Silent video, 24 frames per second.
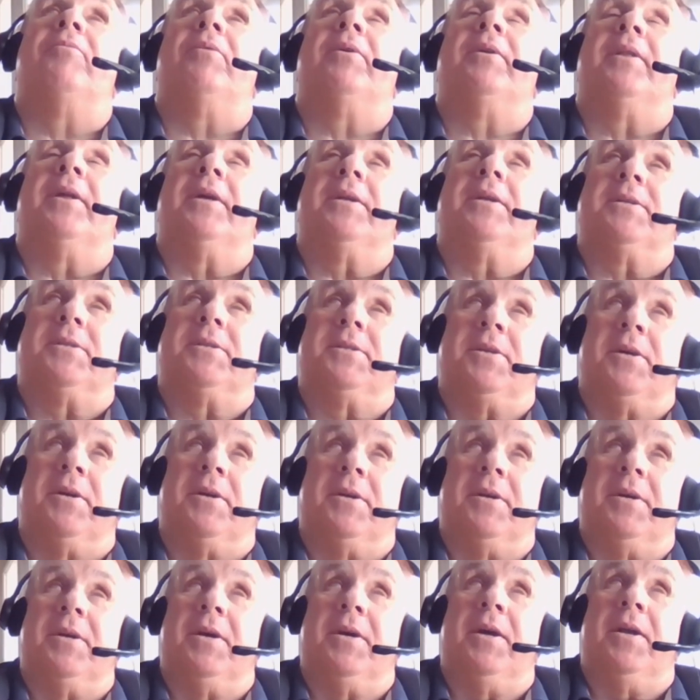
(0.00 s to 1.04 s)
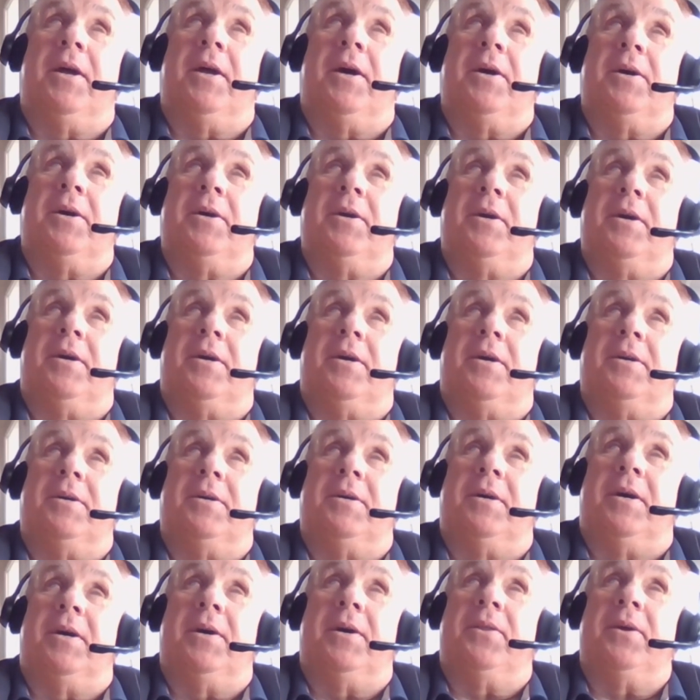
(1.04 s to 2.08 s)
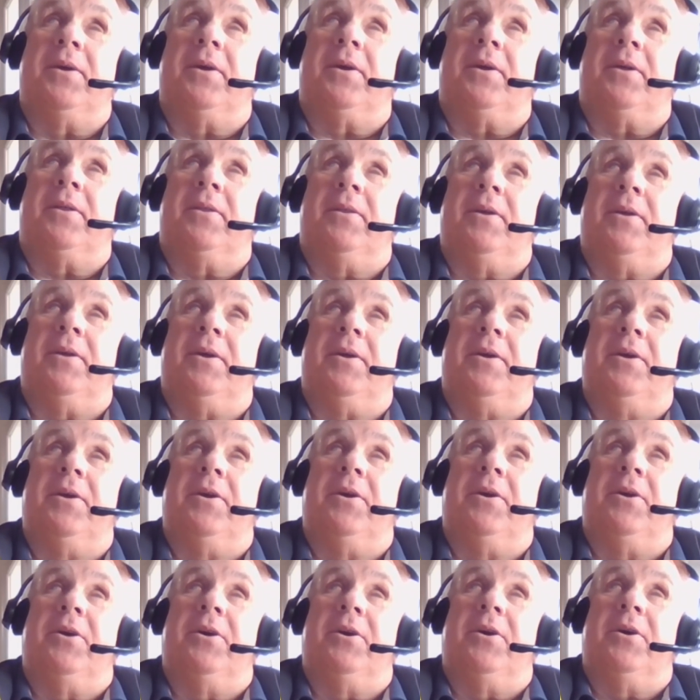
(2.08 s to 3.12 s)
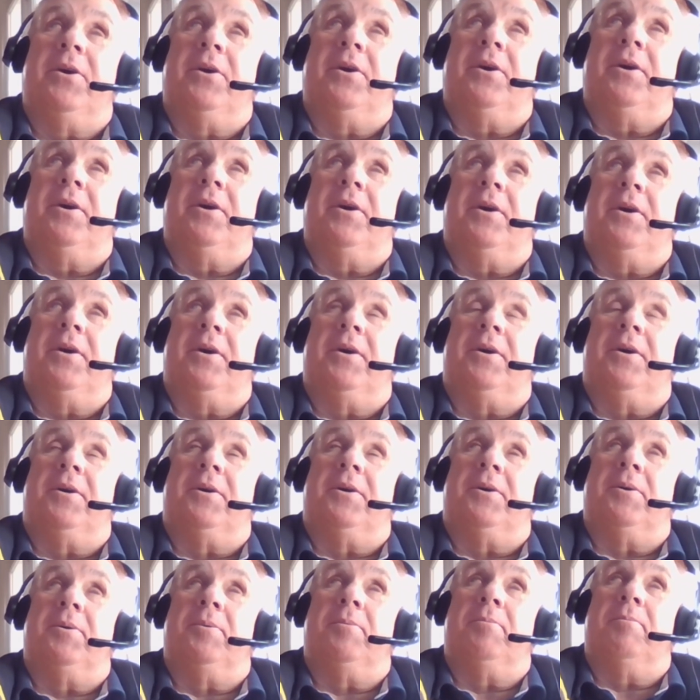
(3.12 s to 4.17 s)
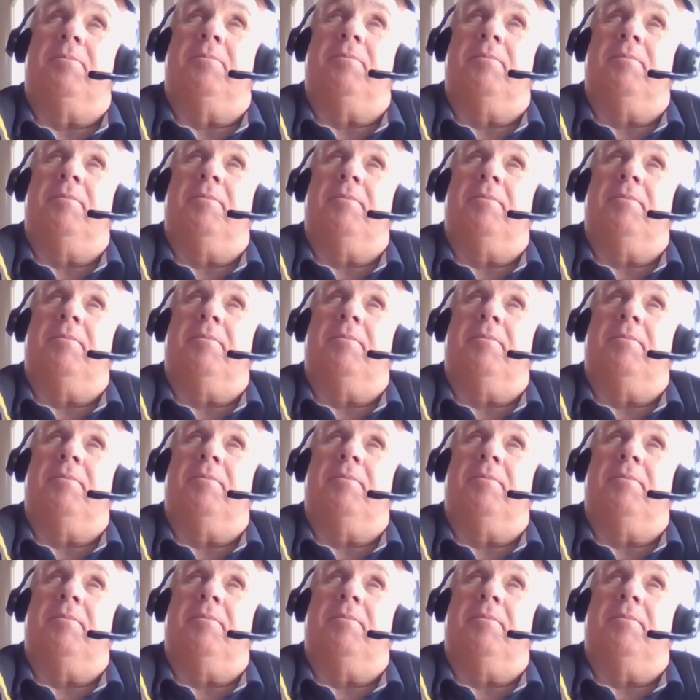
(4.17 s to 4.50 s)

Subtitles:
read that study, and I think the um,